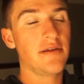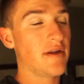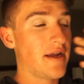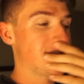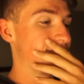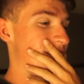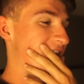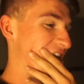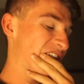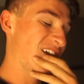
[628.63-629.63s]
the United
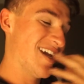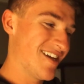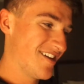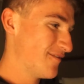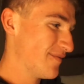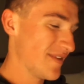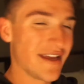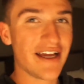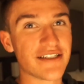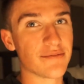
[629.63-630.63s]
States. Like,
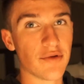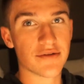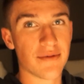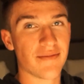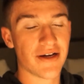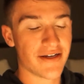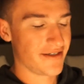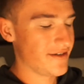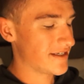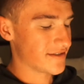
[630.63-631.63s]
that just blows my
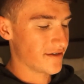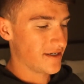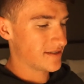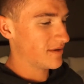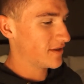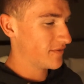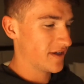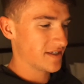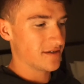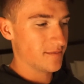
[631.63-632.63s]
mind. You guys are awesome. I love
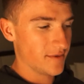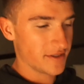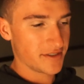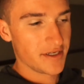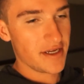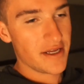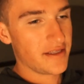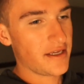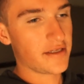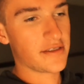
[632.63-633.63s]
you guys so much.
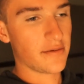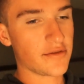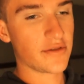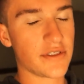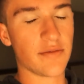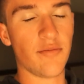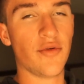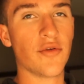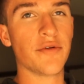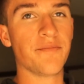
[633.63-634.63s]
Thank you so much for the
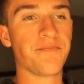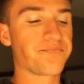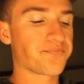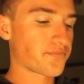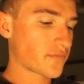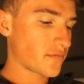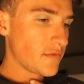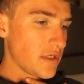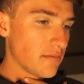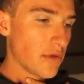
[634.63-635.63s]
support.
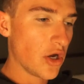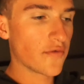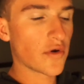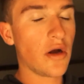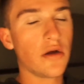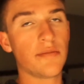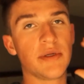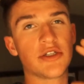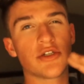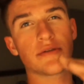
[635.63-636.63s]
But overall,
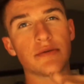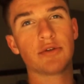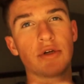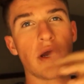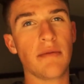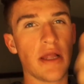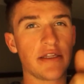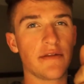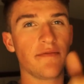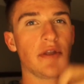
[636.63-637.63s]
be sure to subscribe,
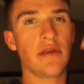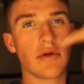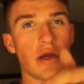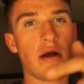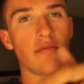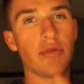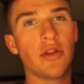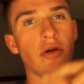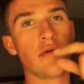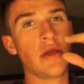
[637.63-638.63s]
like the video, and comment
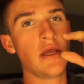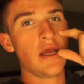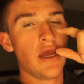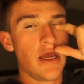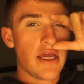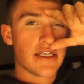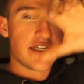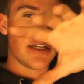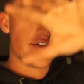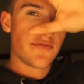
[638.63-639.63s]
below.
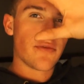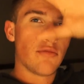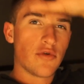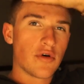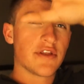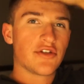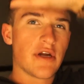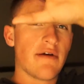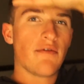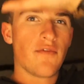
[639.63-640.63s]
Stay tuned for more of the
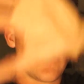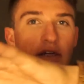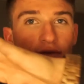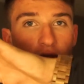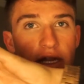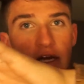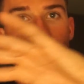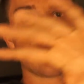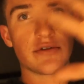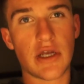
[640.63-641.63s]
travel vlogs for
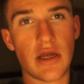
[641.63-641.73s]
Nationals